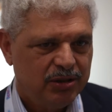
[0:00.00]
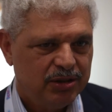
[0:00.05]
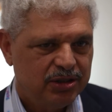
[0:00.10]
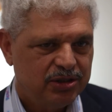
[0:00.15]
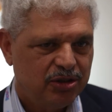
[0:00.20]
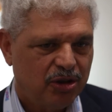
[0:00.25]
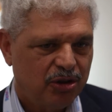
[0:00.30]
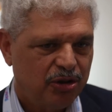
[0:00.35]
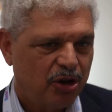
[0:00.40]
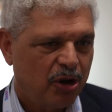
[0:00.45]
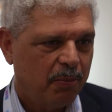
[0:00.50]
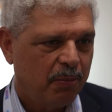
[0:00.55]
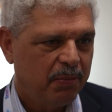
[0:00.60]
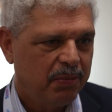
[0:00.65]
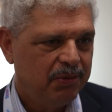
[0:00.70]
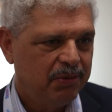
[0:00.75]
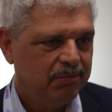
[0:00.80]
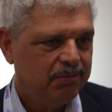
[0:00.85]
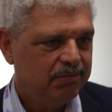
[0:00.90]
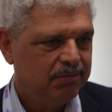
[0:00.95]
So you have
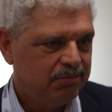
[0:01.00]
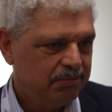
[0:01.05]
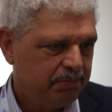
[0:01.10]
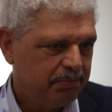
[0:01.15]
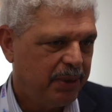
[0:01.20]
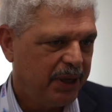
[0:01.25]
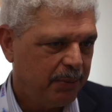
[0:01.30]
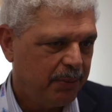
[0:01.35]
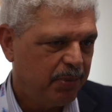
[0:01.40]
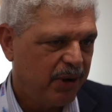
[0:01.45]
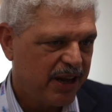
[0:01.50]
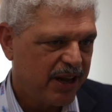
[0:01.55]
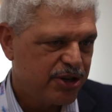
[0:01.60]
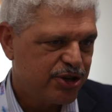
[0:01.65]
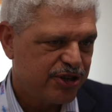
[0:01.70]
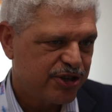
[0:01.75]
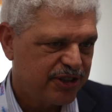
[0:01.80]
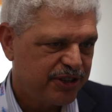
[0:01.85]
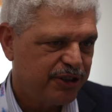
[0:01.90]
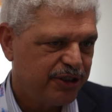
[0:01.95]
B
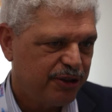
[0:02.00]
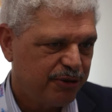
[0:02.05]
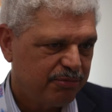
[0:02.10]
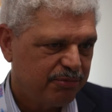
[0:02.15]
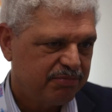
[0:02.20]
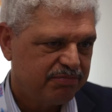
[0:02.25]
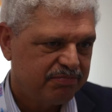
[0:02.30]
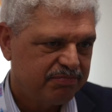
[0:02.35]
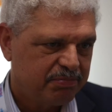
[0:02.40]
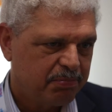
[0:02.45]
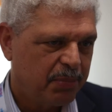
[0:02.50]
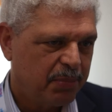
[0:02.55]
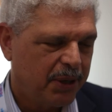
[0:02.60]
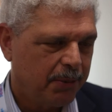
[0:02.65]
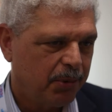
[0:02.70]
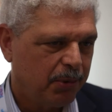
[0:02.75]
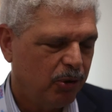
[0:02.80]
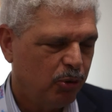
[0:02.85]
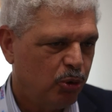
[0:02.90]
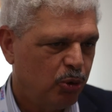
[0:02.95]
pleasure, you know,
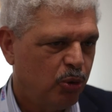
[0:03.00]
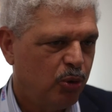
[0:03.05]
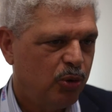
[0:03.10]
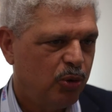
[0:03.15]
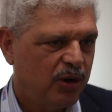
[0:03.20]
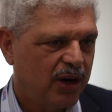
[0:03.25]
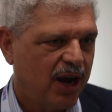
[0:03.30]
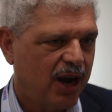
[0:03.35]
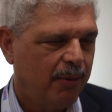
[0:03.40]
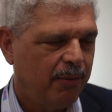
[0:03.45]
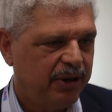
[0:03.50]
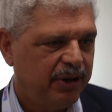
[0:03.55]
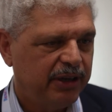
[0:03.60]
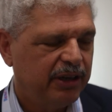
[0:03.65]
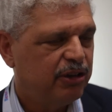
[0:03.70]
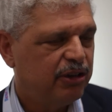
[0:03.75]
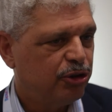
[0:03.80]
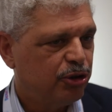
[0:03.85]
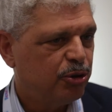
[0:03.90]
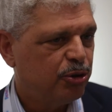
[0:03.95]
people who come
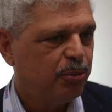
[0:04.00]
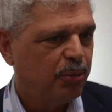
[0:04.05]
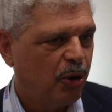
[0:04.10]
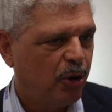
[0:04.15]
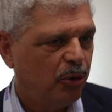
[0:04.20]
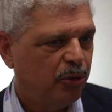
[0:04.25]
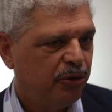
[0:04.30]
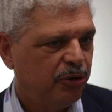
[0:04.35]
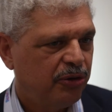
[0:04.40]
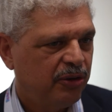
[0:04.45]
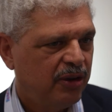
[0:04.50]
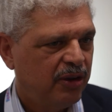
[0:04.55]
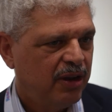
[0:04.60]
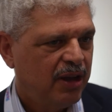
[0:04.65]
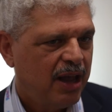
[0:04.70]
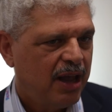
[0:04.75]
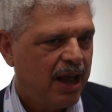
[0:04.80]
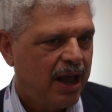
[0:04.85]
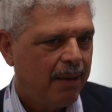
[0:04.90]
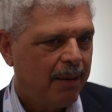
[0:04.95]
in and do both.
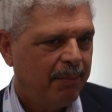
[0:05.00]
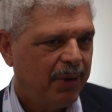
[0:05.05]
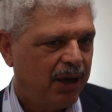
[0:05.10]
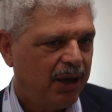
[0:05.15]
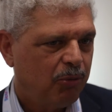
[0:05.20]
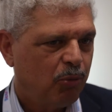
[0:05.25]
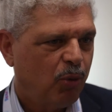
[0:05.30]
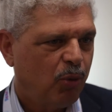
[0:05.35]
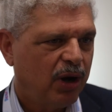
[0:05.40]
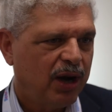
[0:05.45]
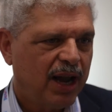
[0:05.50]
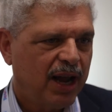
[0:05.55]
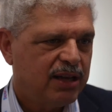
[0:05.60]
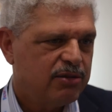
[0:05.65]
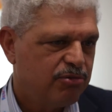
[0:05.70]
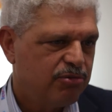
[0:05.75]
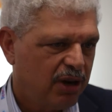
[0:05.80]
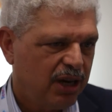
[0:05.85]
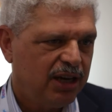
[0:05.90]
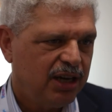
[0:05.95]
But what
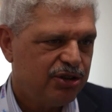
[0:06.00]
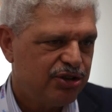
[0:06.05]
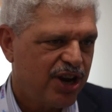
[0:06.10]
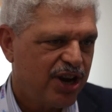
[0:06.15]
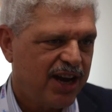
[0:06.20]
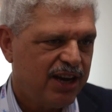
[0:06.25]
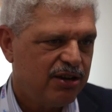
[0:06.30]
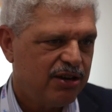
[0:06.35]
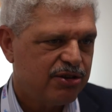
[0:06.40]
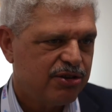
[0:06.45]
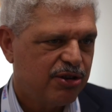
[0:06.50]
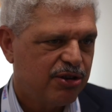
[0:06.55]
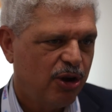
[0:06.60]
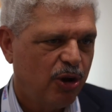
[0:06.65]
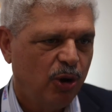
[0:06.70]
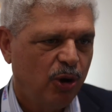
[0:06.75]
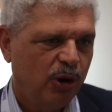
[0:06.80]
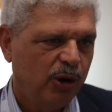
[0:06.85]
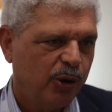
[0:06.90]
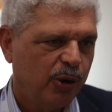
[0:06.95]
has really changed the
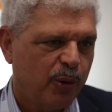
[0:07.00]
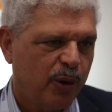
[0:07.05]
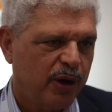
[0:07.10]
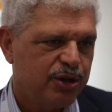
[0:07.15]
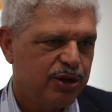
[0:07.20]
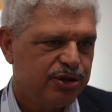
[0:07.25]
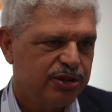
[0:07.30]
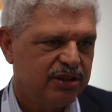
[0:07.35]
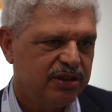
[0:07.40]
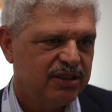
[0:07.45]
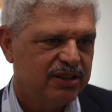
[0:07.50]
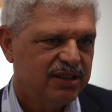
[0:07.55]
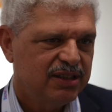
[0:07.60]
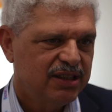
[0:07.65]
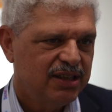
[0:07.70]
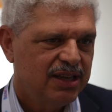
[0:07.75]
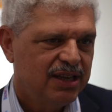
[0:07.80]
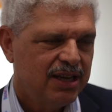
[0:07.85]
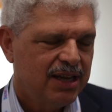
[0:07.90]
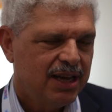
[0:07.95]
whole equation
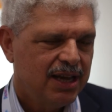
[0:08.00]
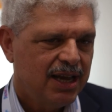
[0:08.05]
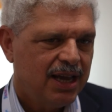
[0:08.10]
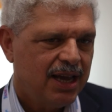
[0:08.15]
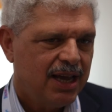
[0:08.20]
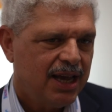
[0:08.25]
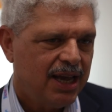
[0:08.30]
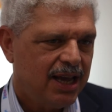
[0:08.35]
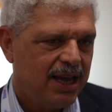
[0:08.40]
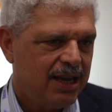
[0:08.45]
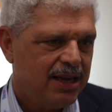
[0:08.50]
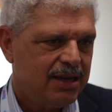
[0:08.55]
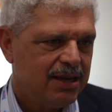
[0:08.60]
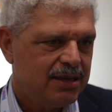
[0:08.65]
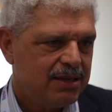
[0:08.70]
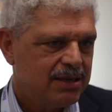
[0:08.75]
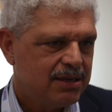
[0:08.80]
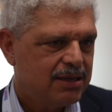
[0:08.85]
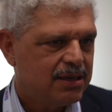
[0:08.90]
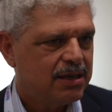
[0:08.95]

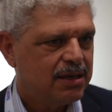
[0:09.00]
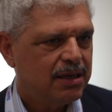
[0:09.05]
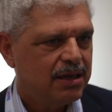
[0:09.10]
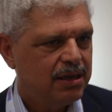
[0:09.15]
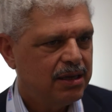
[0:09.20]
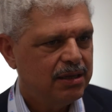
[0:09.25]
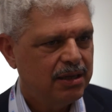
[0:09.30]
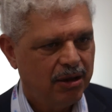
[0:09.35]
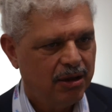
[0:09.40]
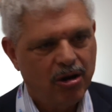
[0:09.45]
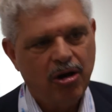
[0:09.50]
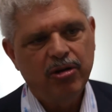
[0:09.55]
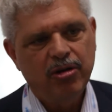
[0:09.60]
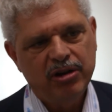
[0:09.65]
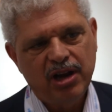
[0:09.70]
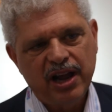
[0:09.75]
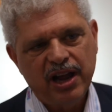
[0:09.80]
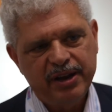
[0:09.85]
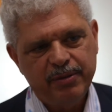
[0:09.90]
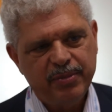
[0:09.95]
is the
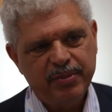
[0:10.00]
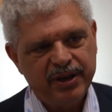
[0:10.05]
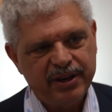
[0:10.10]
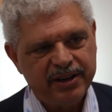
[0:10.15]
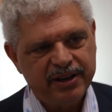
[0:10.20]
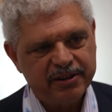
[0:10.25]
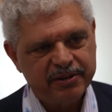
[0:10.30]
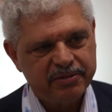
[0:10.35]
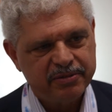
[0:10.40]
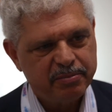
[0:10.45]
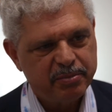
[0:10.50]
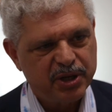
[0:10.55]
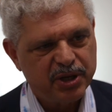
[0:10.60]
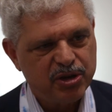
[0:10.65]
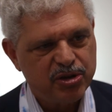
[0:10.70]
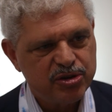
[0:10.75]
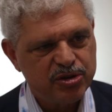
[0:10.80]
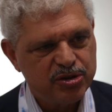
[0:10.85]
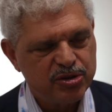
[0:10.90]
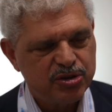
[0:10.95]
online media,
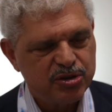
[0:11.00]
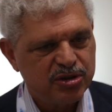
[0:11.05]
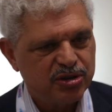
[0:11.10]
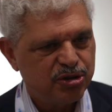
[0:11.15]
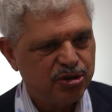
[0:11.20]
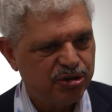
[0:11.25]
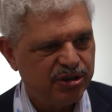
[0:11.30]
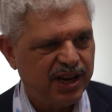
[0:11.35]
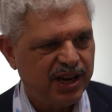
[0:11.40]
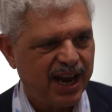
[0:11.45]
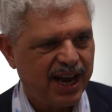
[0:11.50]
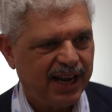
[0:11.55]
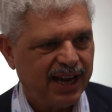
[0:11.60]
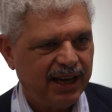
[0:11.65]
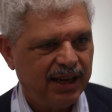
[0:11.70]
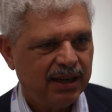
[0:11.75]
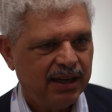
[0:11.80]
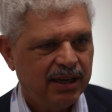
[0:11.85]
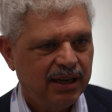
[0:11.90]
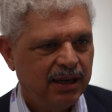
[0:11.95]
because today